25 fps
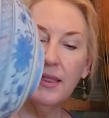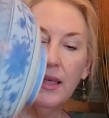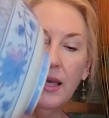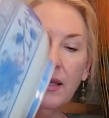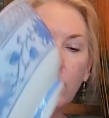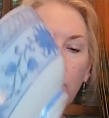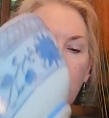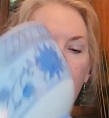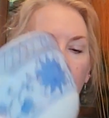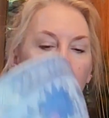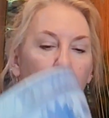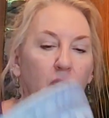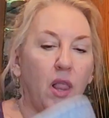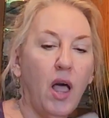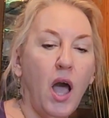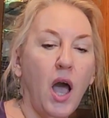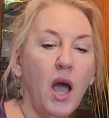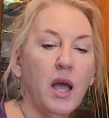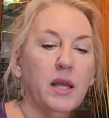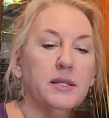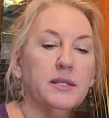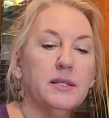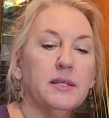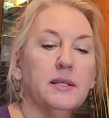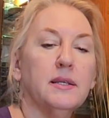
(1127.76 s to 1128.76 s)
that one a
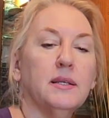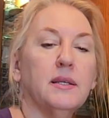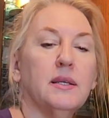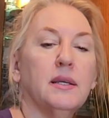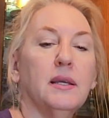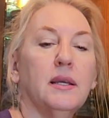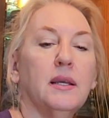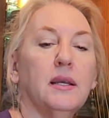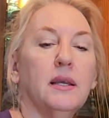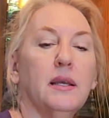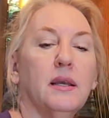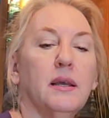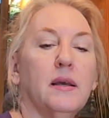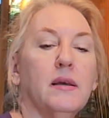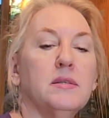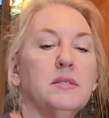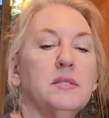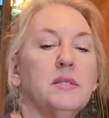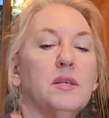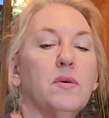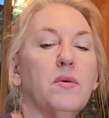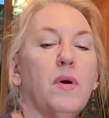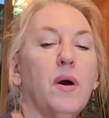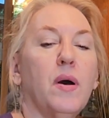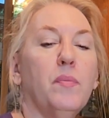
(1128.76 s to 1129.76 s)
lot. And
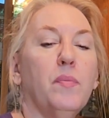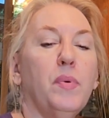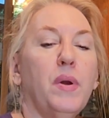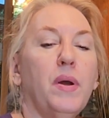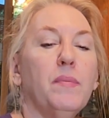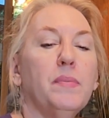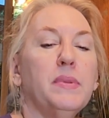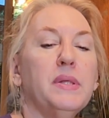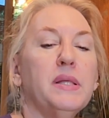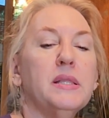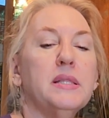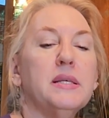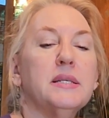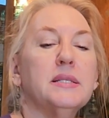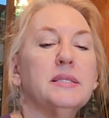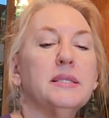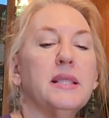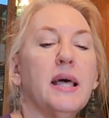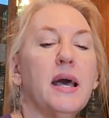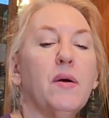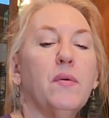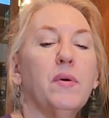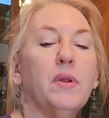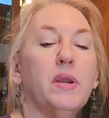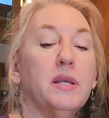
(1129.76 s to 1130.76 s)
so I'll probably list
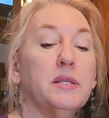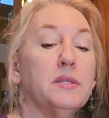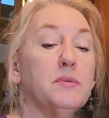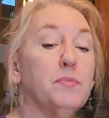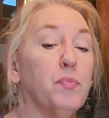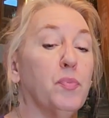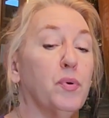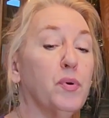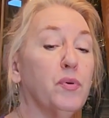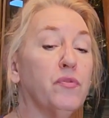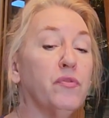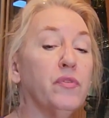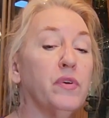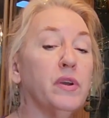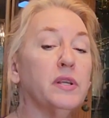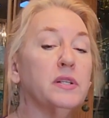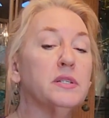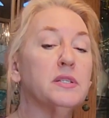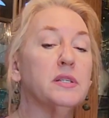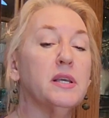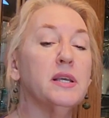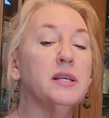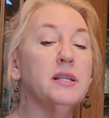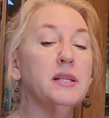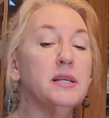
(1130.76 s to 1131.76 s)
that one. It's
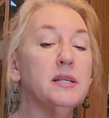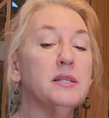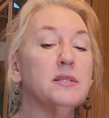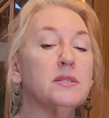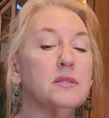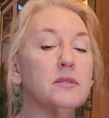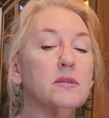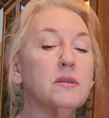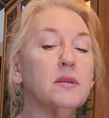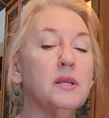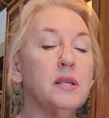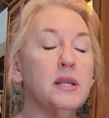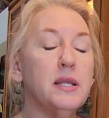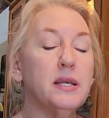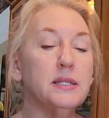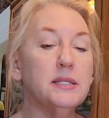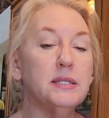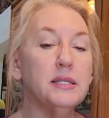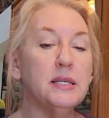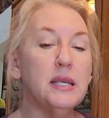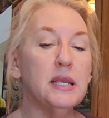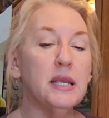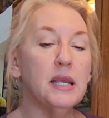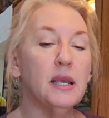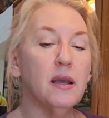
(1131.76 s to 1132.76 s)
perfect. It is an
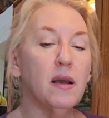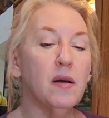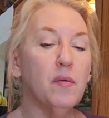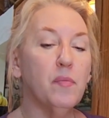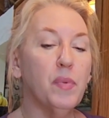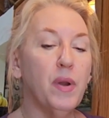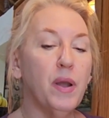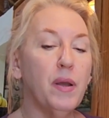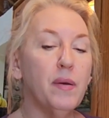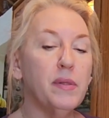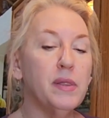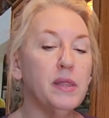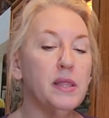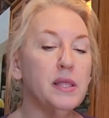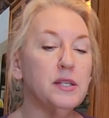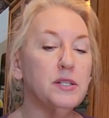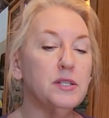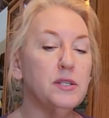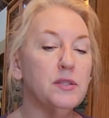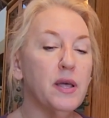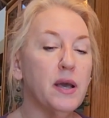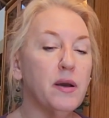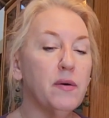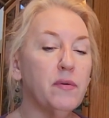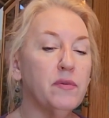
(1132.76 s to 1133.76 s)
antique. I'll probably
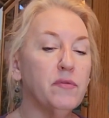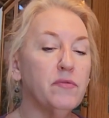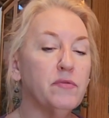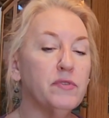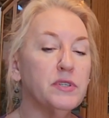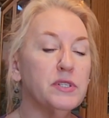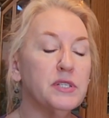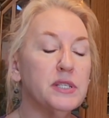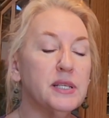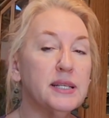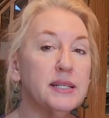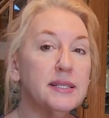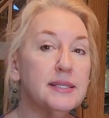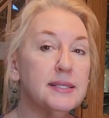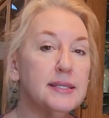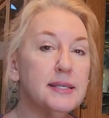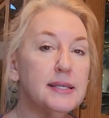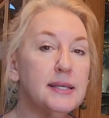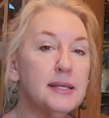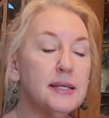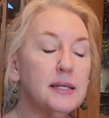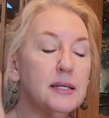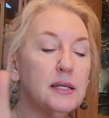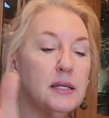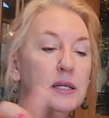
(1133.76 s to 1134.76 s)
do that one for
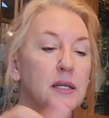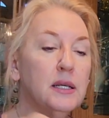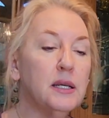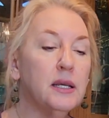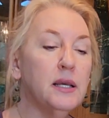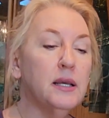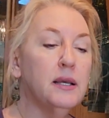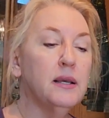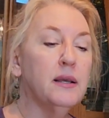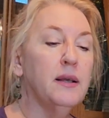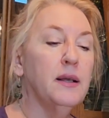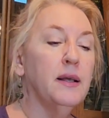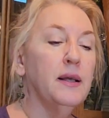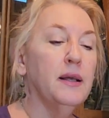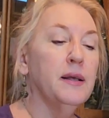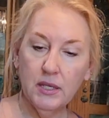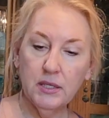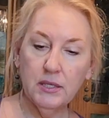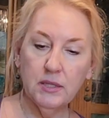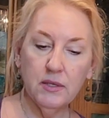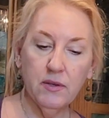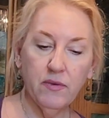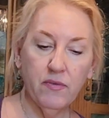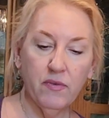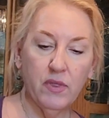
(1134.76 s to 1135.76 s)
$60.
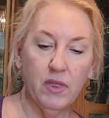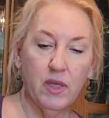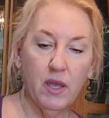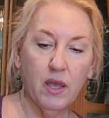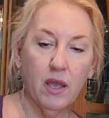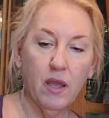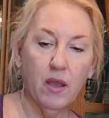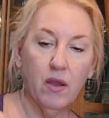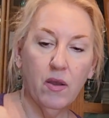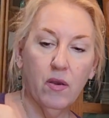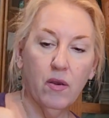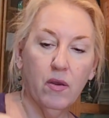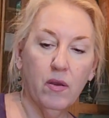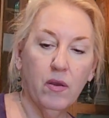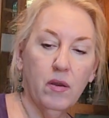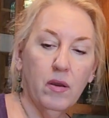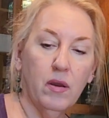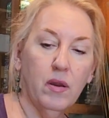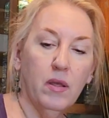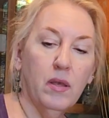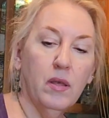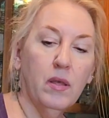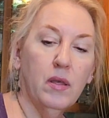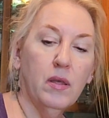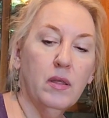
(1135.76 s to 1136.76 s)
This over there.
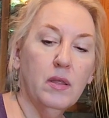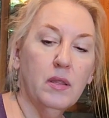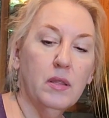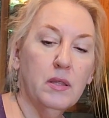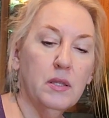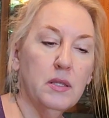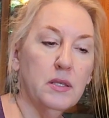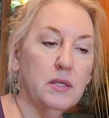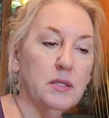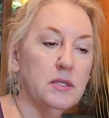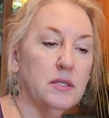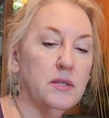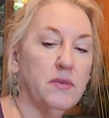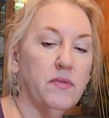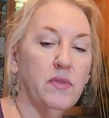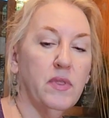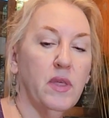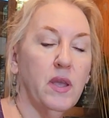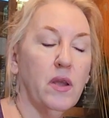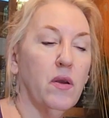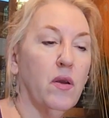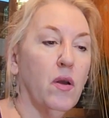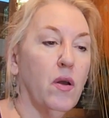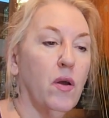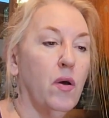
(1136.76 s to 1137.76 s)
So,
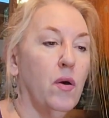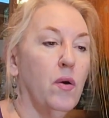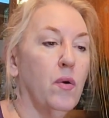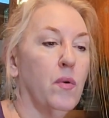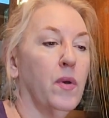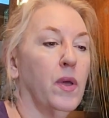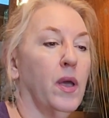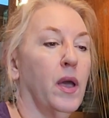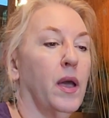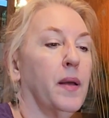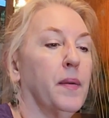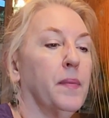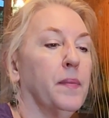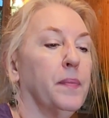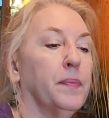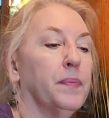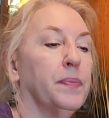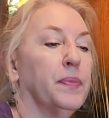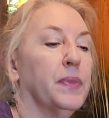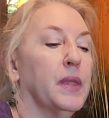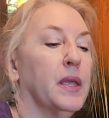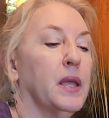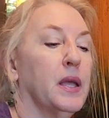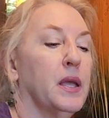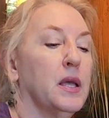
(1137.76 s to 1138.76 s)
okay.
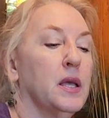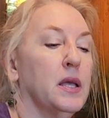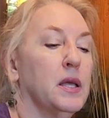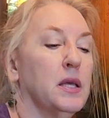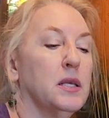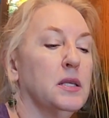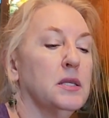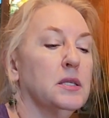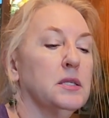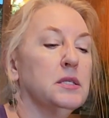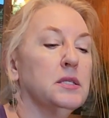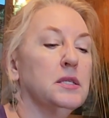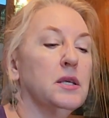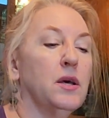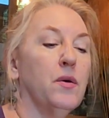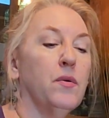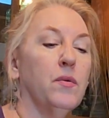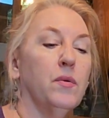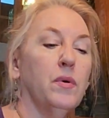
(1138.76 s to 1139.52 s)
So